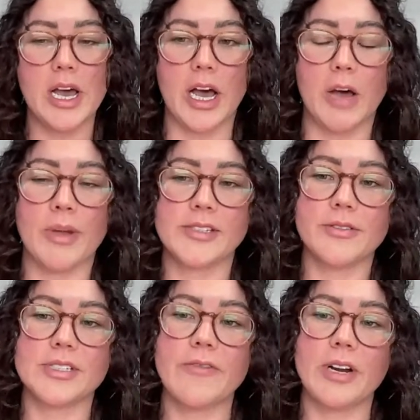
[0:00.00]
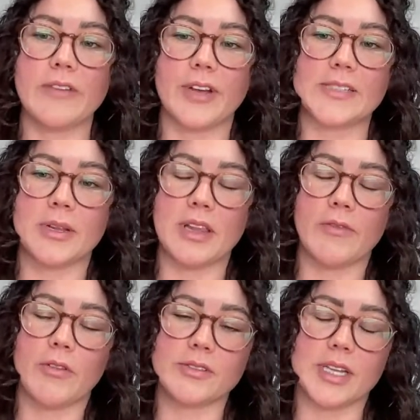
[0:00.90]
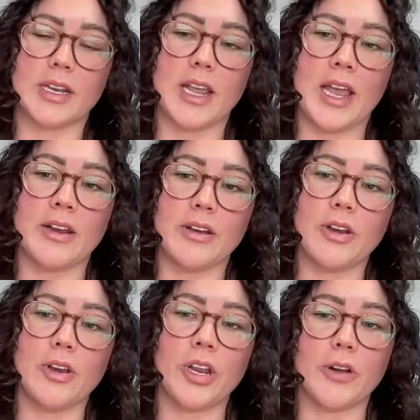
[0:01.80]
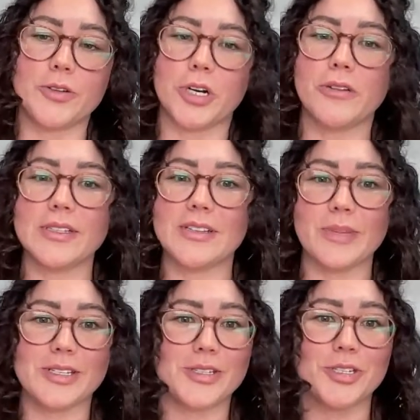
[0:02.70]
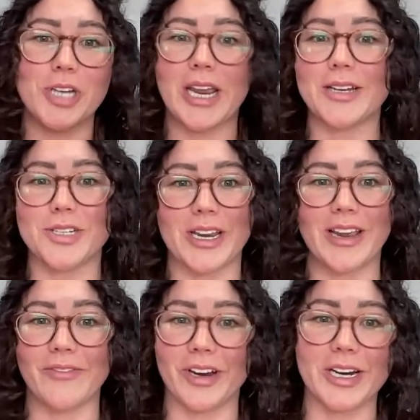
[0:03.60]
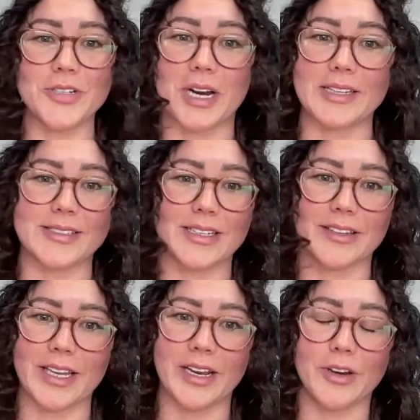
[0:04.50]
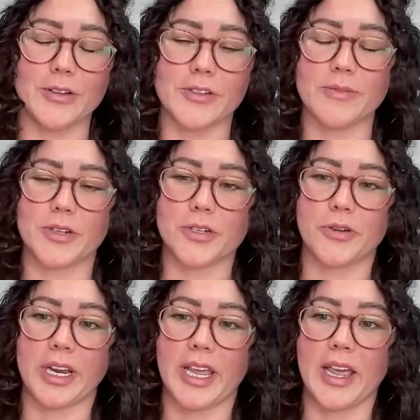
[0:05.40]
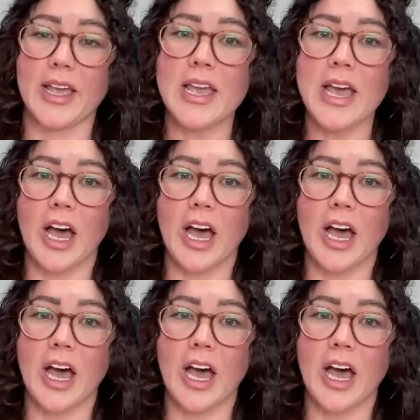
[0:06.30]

Um, and so there's different investment levels and, and, you know, journalism is changing very drastically and newsrooms are shrinking.